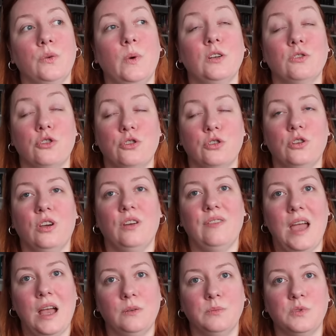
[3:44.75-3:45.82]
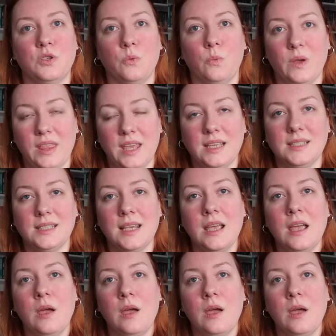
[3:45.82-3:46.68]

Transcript: well should have helped with it,